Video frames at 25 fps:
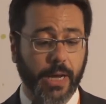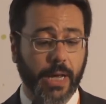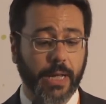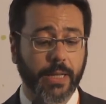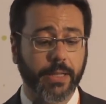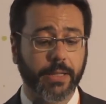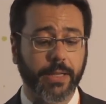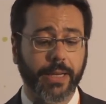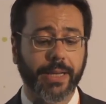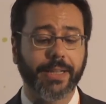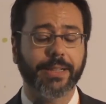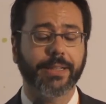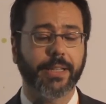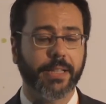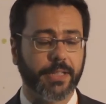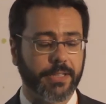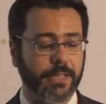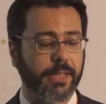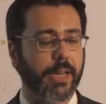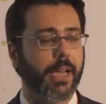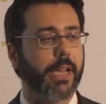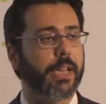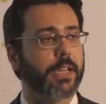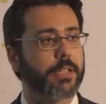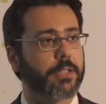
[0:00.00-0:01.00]
And in this
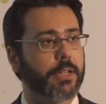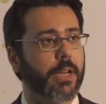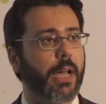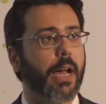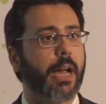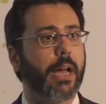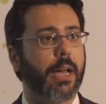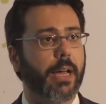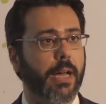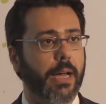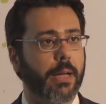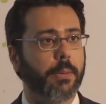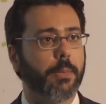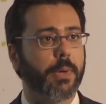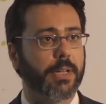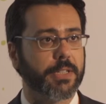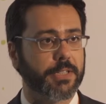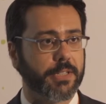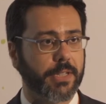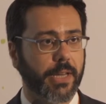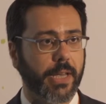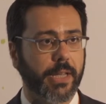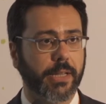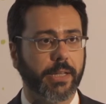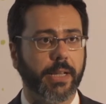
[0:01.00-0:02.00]
case, I
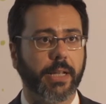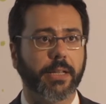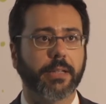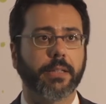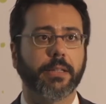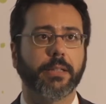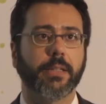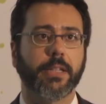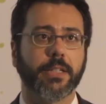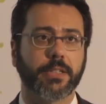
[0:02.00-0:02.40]
must say that